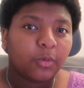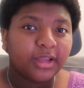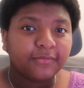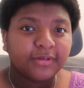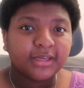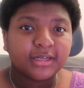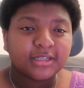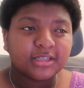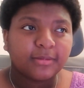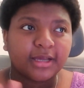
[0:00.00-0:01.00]
white
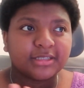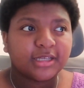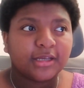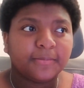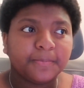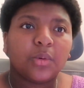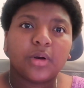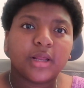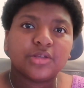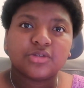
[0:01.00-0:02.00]
veganism, as in they
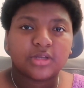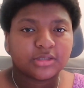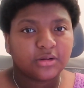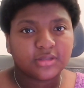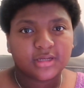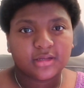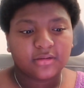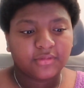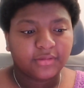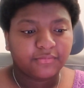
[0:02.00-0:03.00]
weren't intersectional. They
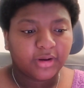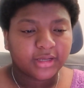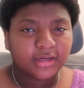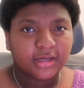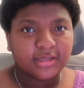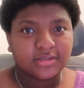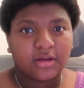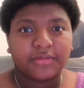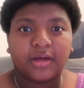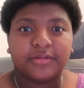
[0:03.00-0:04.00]
didn't like recognize
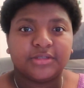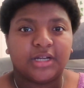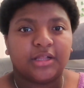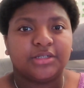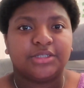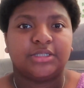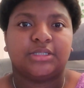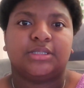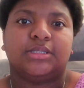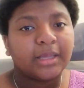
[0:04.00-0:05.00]
all the other
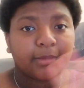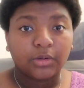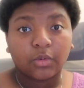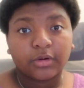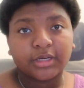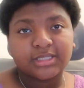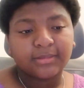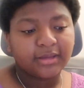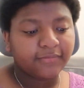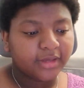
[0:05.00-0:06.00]
challenges that minorities
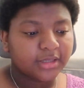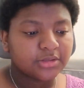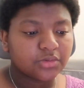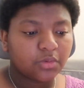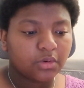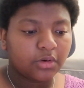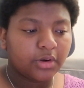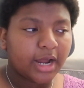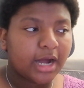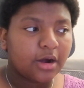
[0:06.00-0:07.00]
might face,
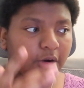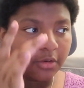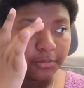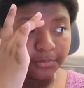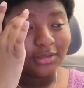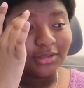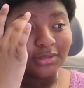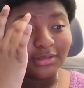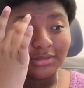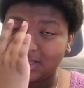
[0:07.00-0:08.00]
or how
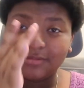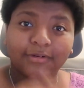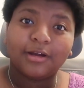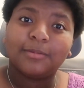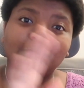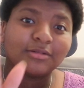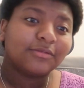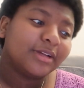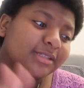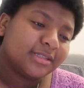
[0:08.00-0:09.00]
there's environmental
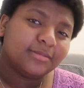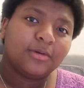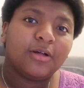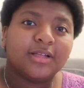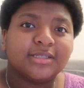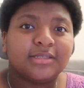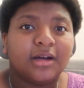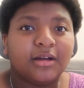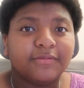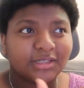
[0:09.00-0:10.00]
racism and all that
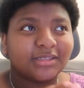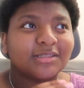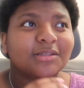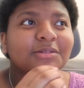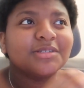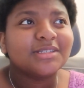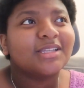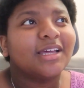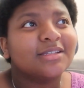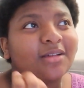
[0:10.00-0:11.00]
stuff. Like the solutions
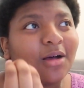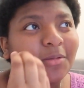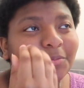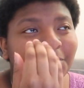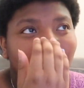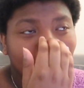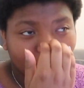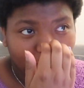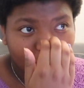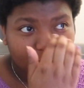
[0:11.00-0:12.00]
that I saw being
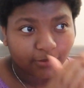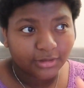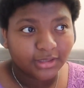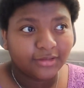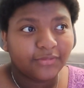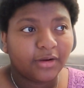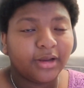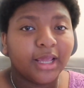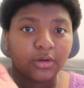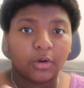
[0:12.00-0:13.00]
brought were like
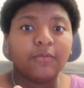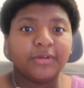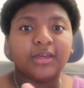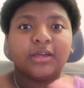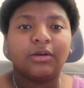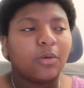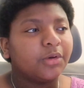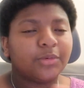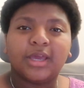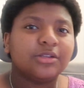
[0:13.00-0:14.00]
very go vegan or
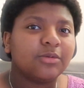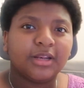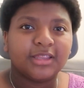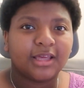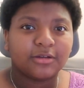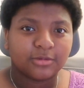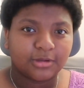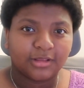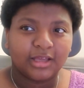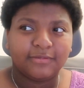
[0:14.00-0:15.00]
you can't do anything else with
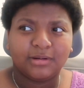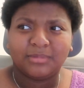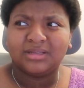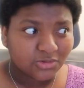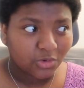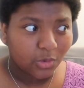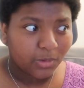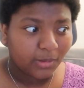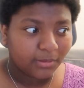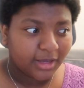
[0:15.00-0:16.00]
your life, and I'm like so
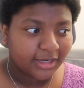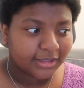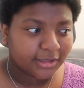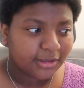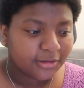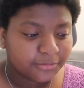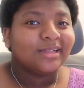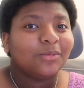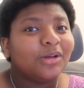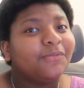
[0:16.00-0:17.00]
problematic, you know.
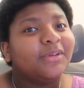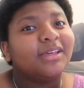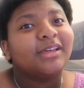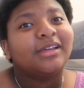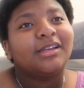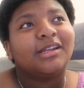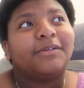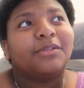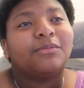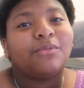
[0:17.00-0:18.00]
Went vegan
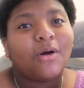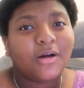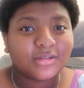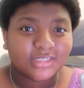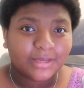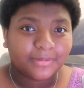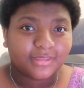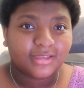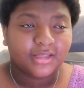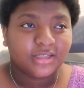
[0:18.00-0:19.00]
for the wrong type of
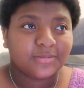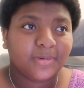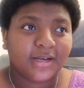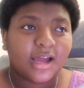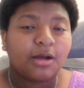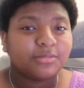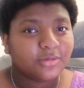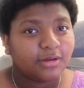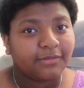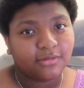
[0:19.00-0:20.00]
things, but now I'm
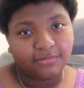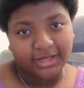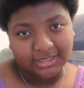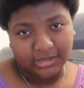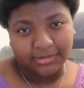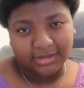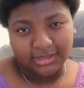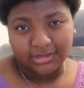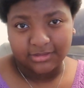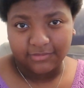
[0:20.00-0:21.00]
doing it for the right type of
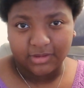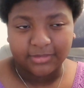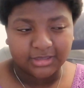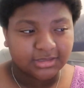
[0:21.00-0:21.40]
things, if that makes